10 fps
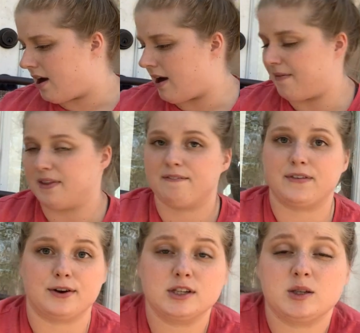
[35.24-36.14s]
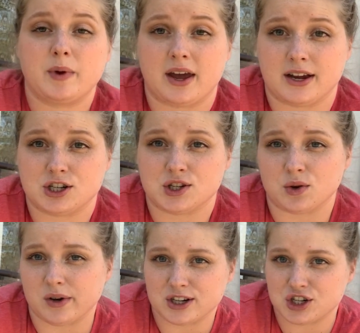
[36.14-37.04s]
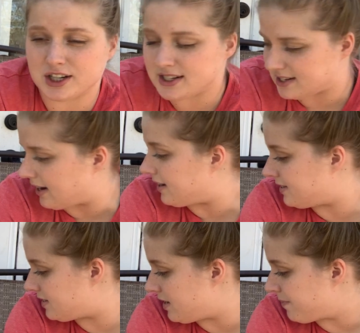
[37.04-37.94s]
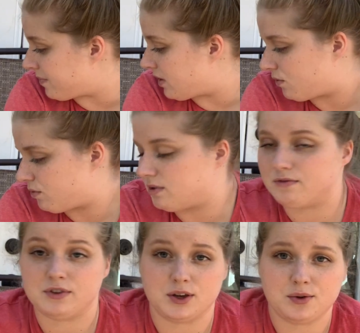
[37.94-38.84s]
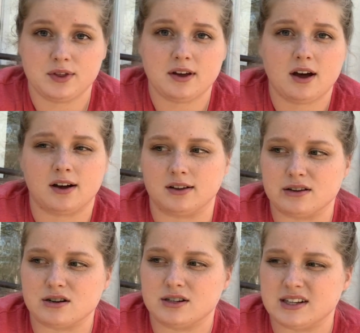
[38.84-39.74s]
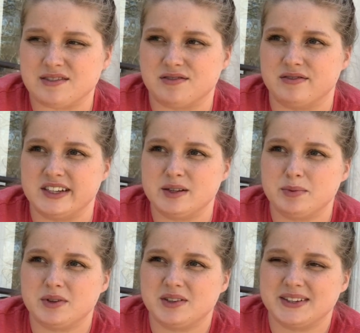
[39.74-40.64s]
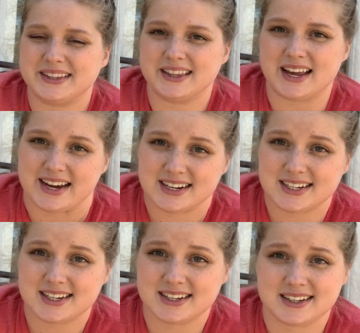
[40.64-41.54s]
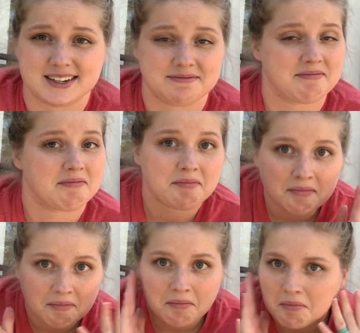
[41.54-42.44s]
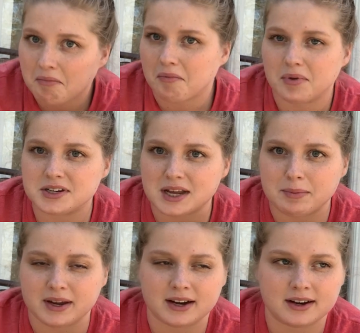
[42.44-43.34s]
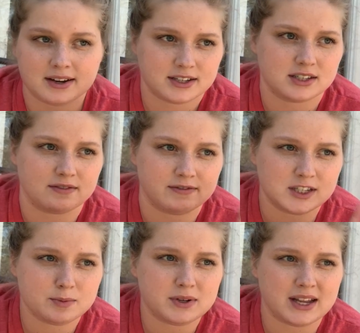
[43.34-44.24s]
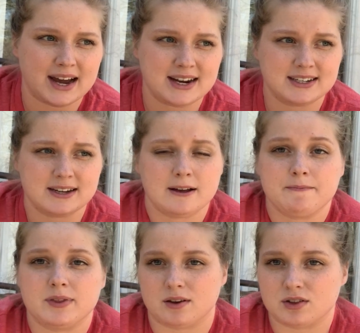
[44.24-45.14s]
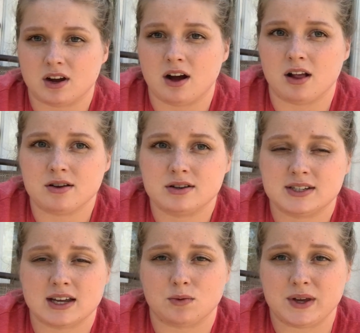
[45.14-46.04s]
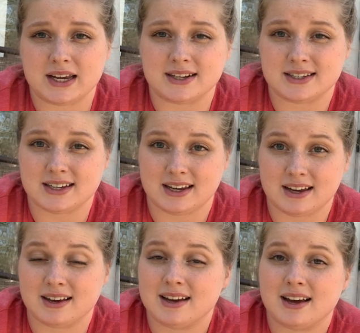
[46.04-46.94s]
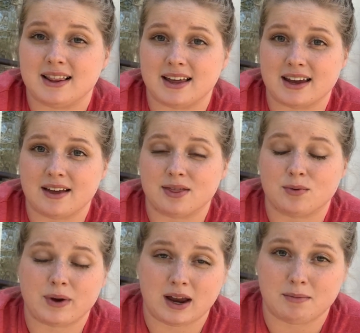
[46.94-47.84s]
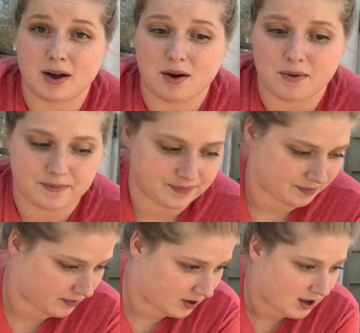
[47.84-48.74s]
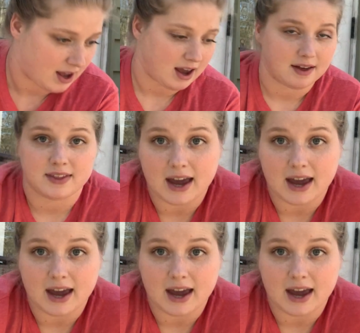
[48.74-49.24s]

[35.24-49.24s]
on the first page, the question says, review the colors of visible light. What does that mean? Visible light are the colors that we can see, like in the rainbow. And the